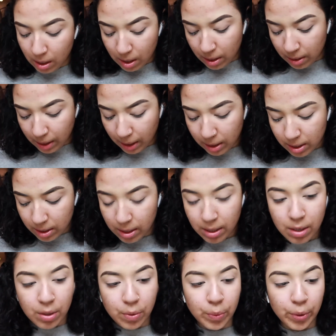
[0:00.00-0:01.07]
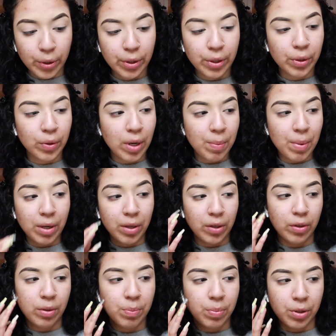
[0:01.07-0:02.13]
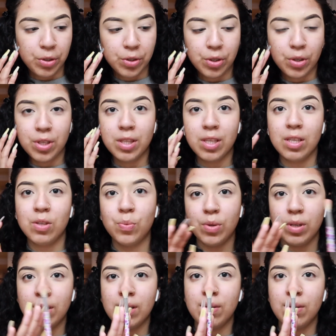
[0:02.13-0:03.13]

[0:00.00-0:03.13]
Next, we're gonna grab another brush because this one